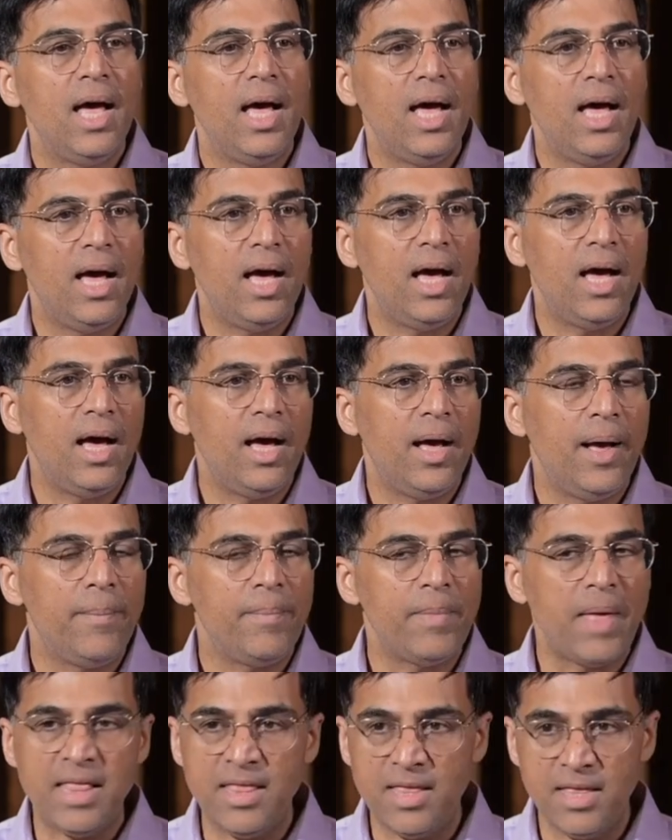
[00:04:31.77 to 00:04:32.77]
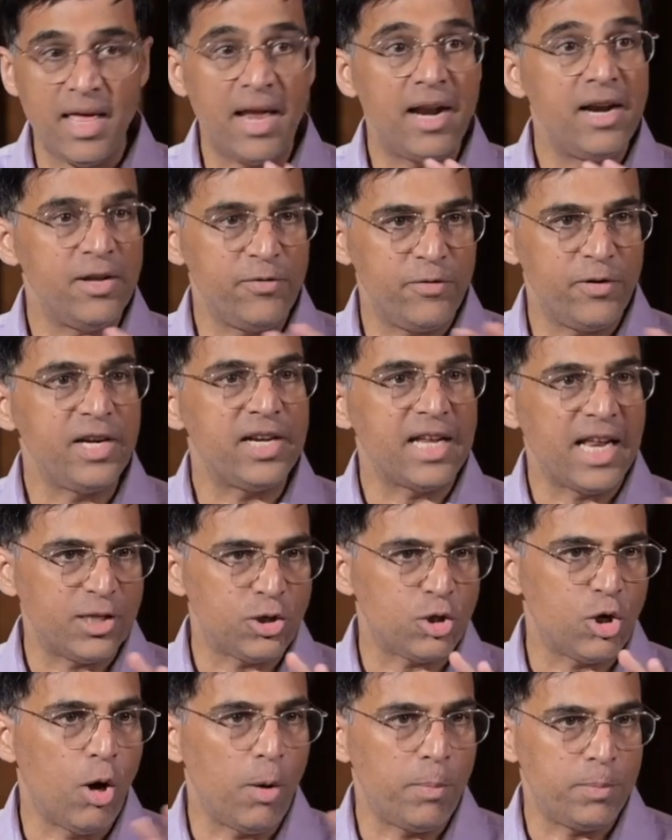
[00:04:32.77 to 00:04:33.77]
And there are different
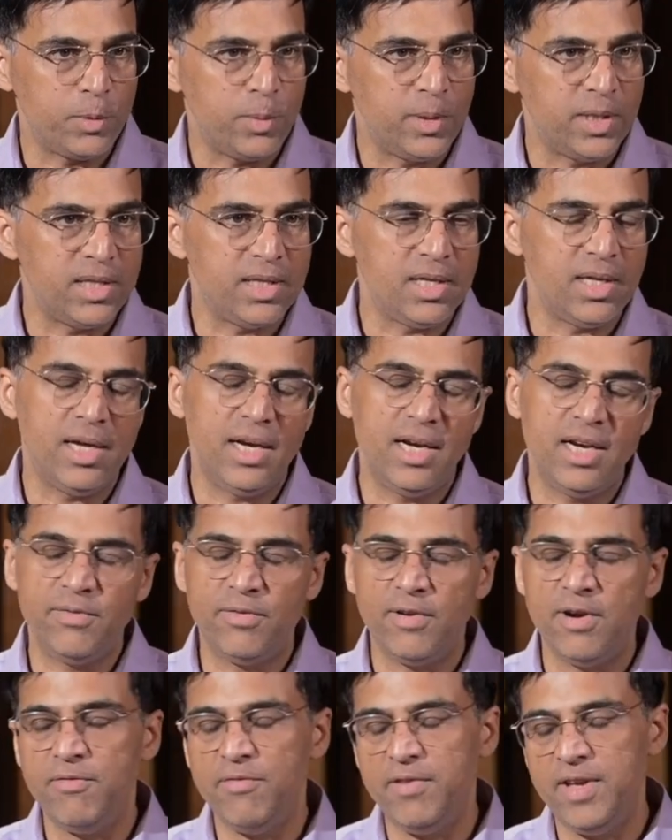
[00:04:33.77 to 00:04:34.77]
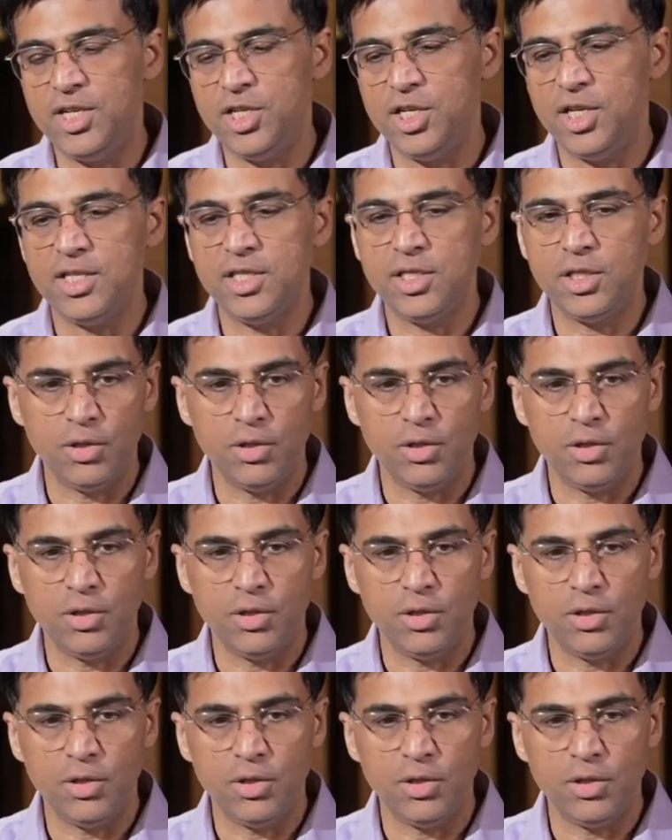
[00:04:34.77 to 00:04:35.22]
telescopes with different features.